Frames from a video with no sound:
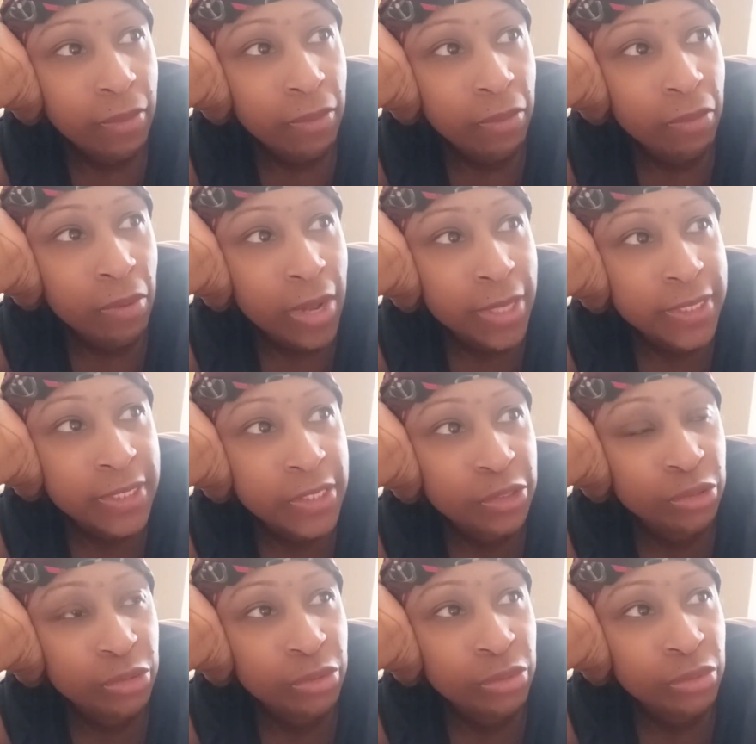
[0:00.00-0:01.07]

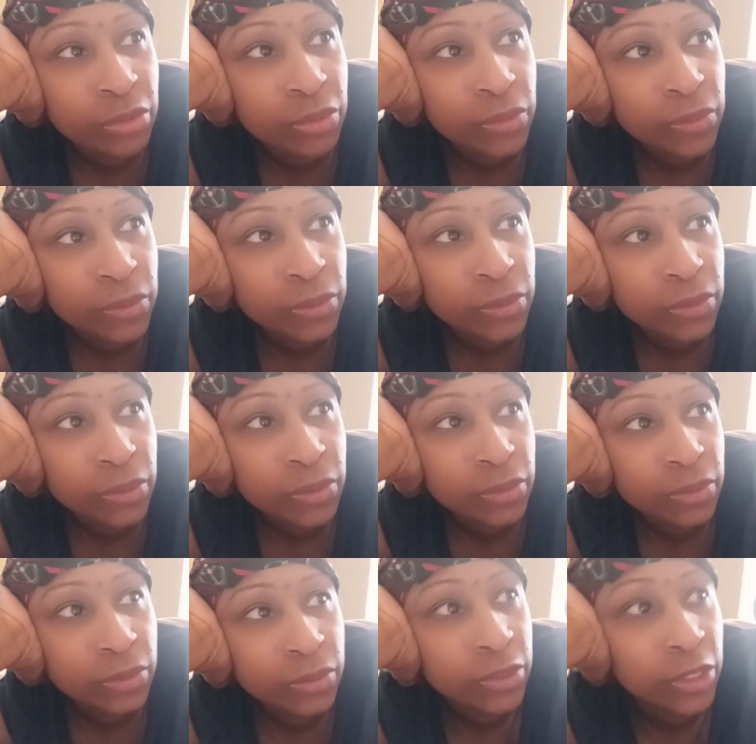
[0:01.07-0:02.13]
wants to
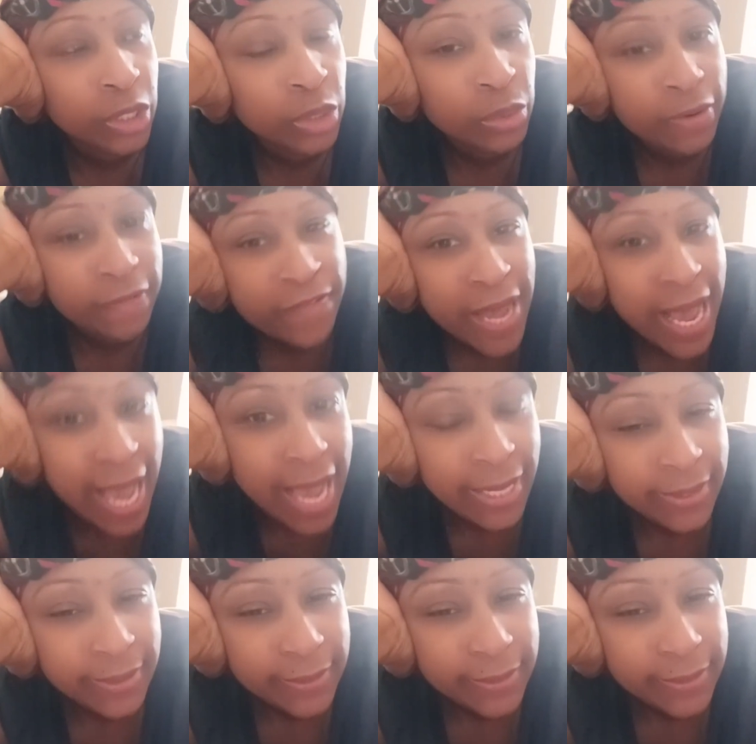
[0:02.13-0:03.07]
unify